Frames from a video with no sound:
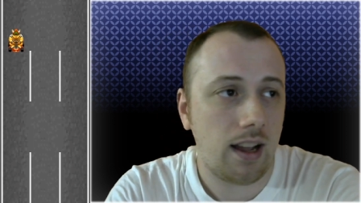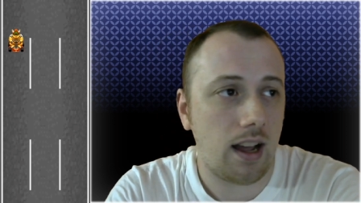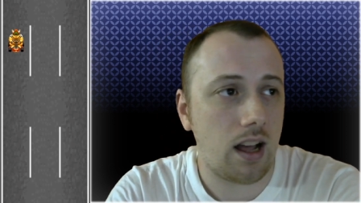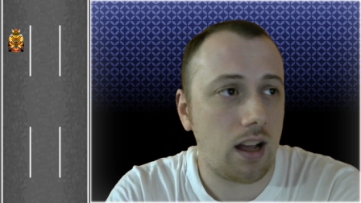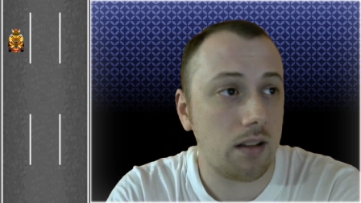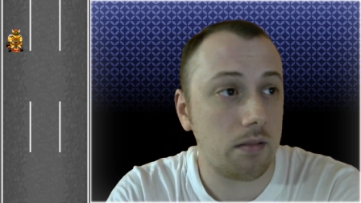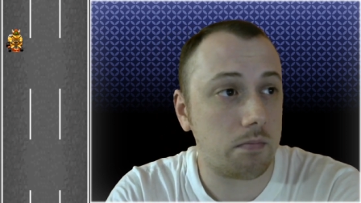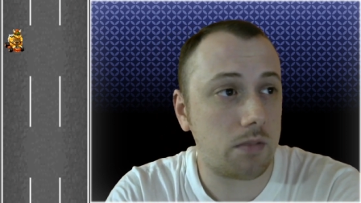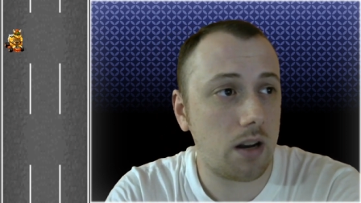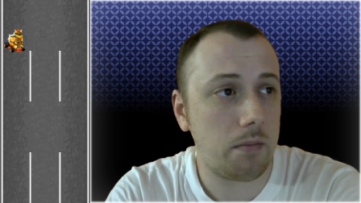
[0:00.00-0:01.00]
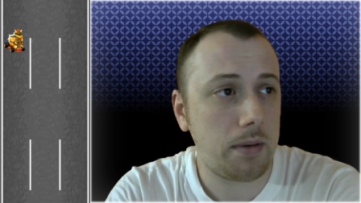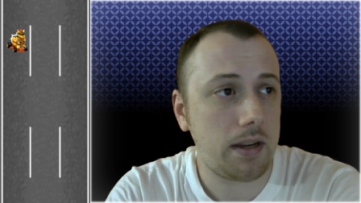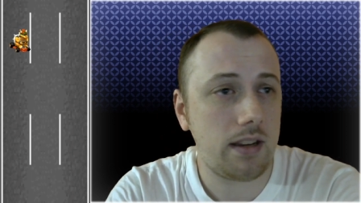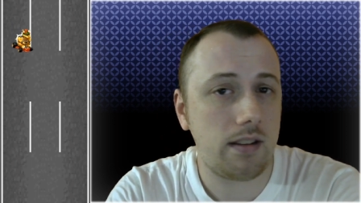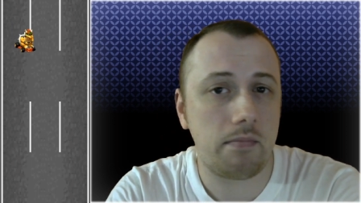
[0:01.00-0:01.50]
Uh, going to
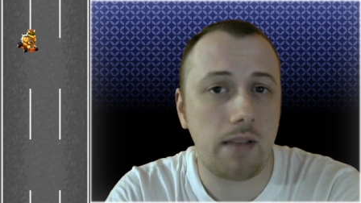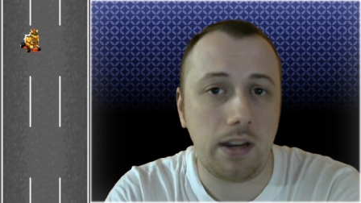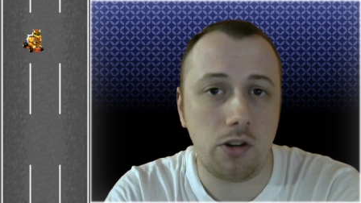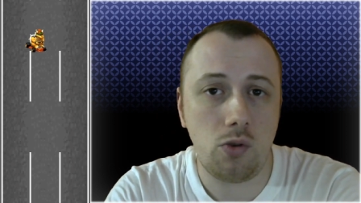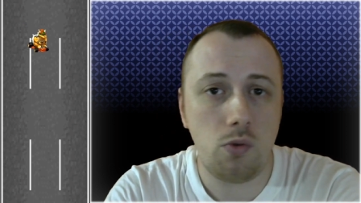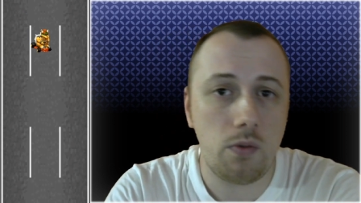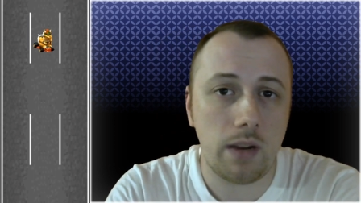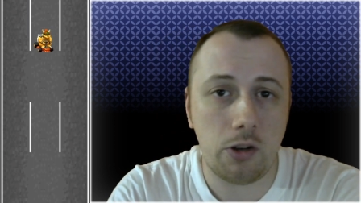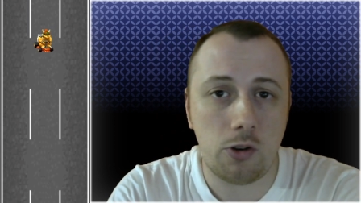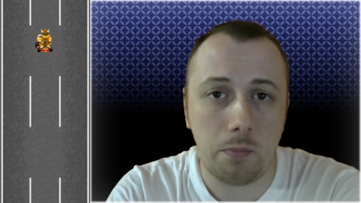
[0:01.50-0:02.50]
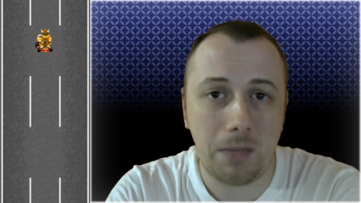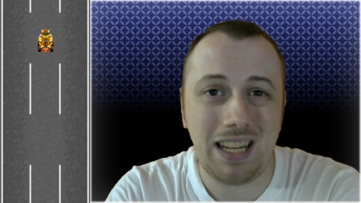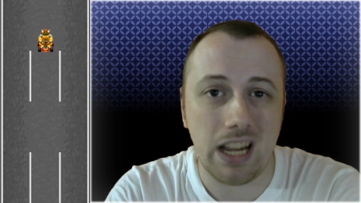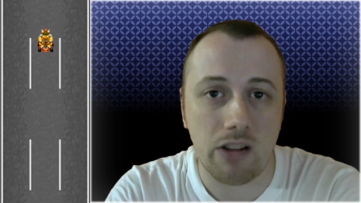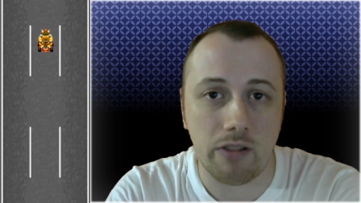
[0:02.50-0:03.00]
be a new
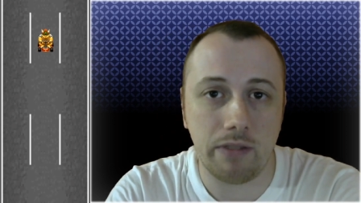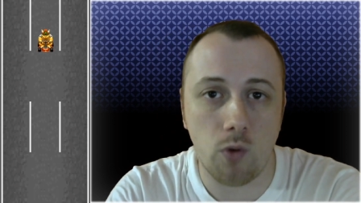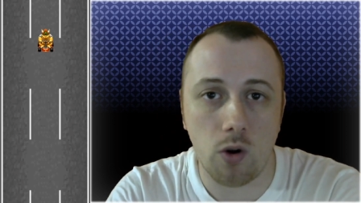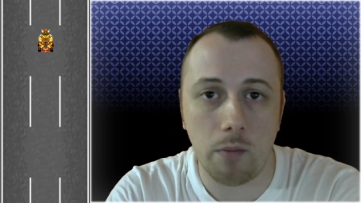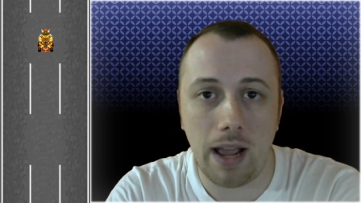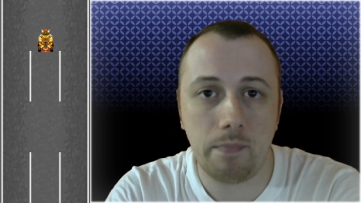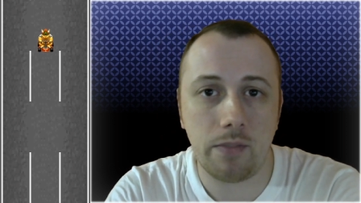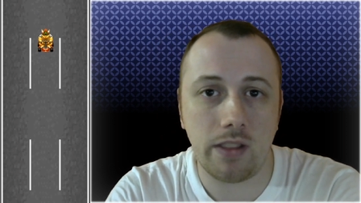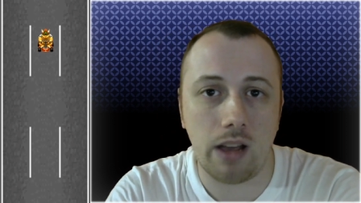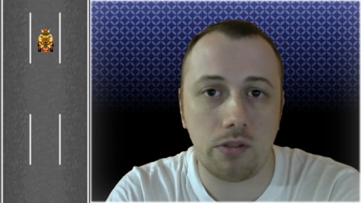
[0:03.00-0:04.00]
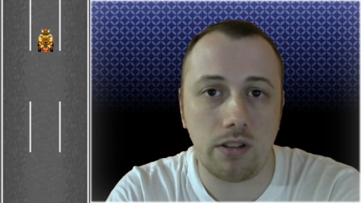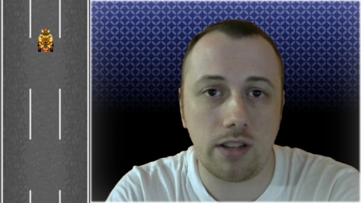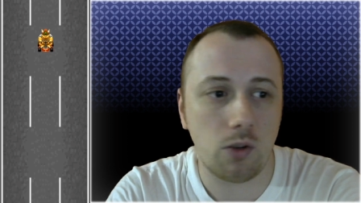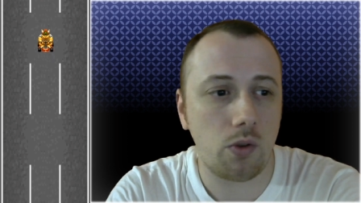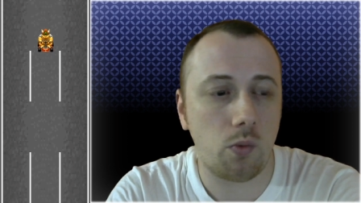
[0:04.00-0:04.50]
intermediary format. Now, to
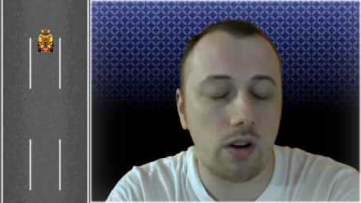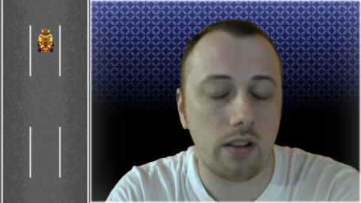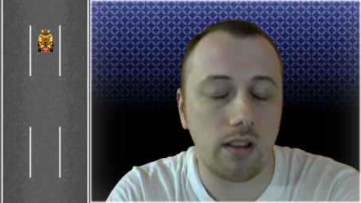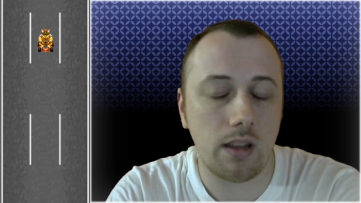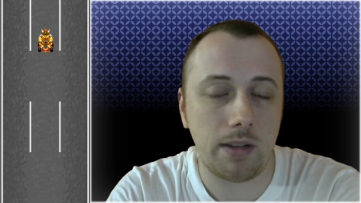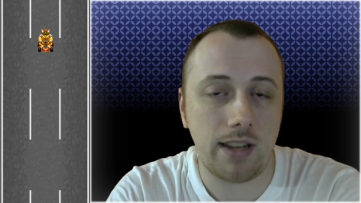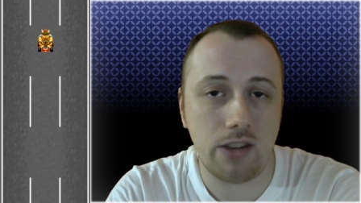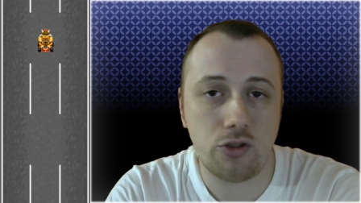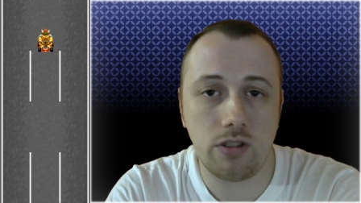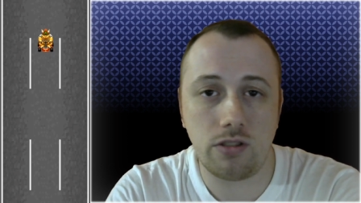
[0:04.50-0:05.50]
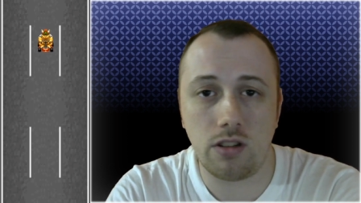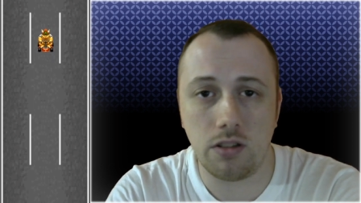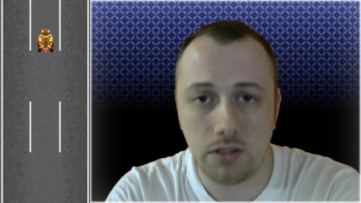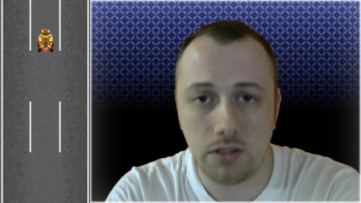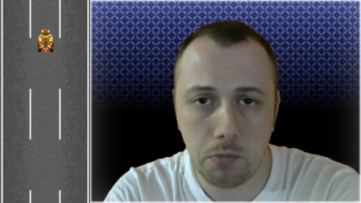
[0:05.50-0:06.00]
deal with one of the limitations to
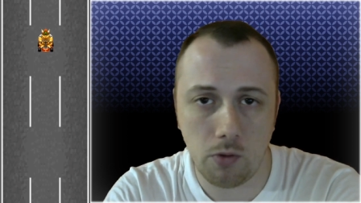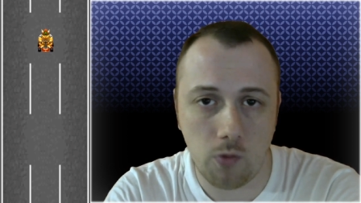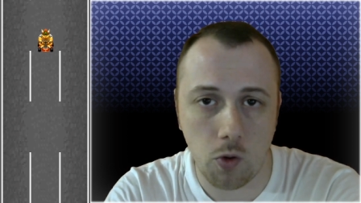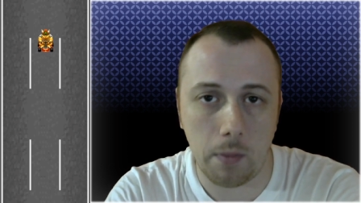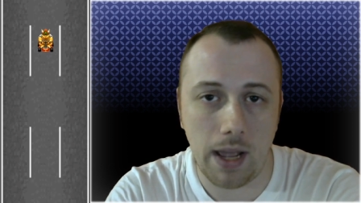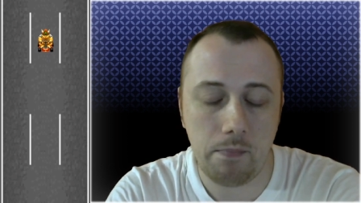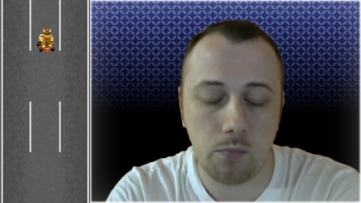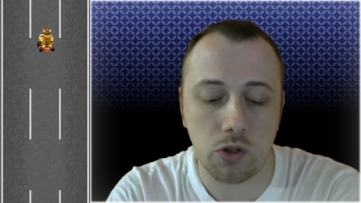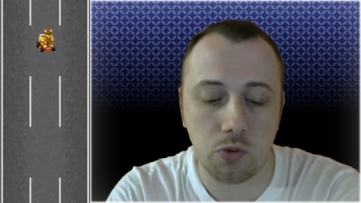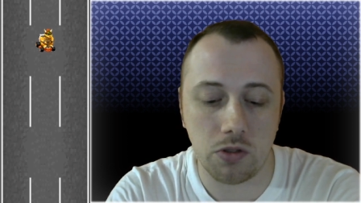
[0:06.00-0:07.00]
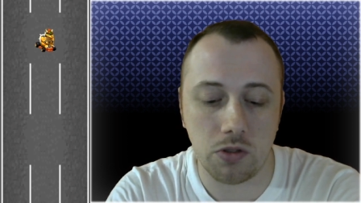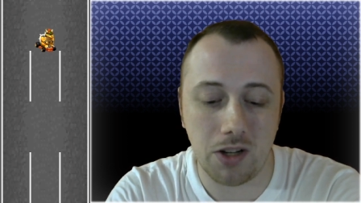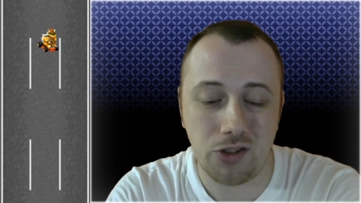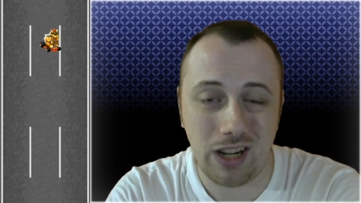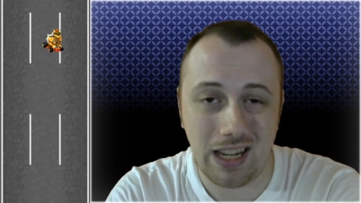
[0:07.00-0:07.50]
the simple format, which was
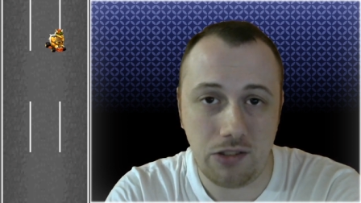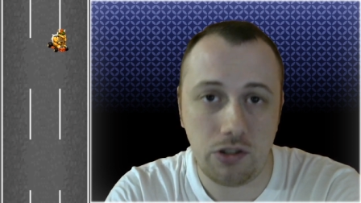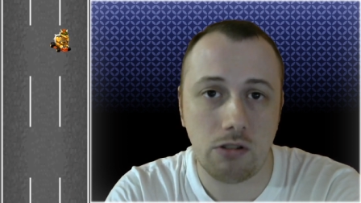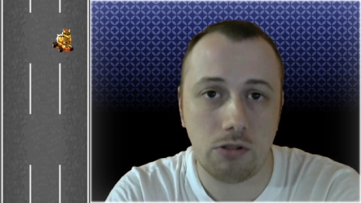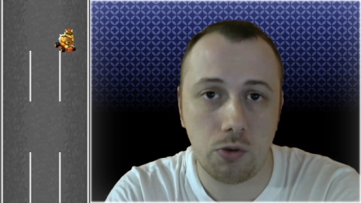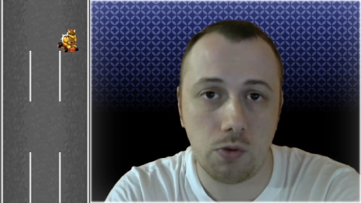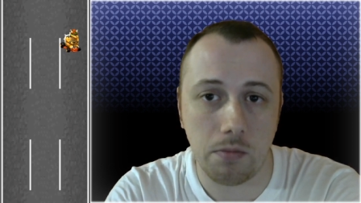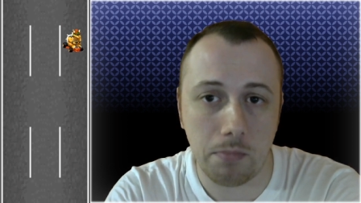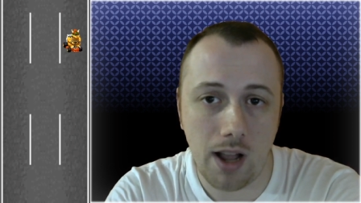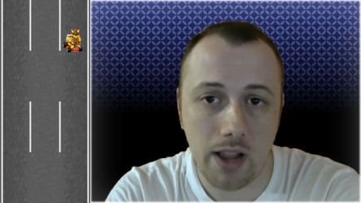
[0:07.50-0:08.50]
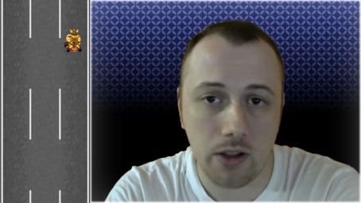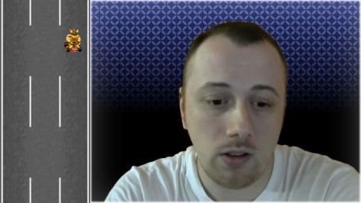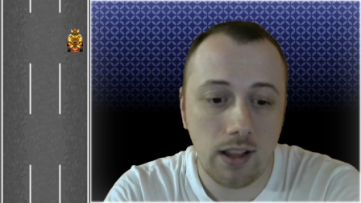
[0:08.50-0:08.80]
much easier to compile,